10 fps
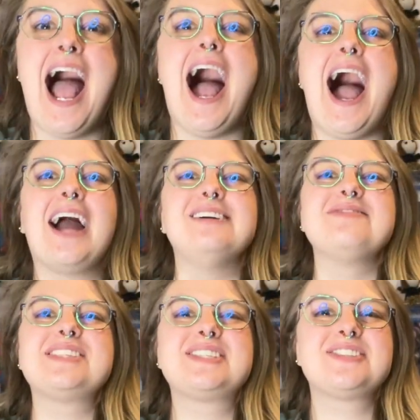I am
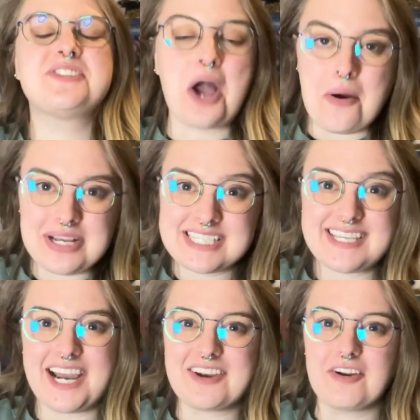so
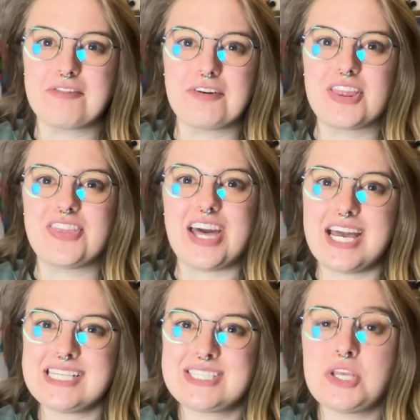excited for
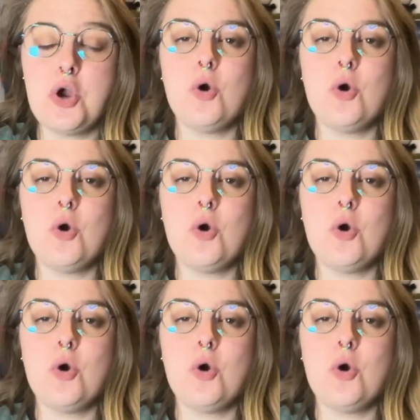this.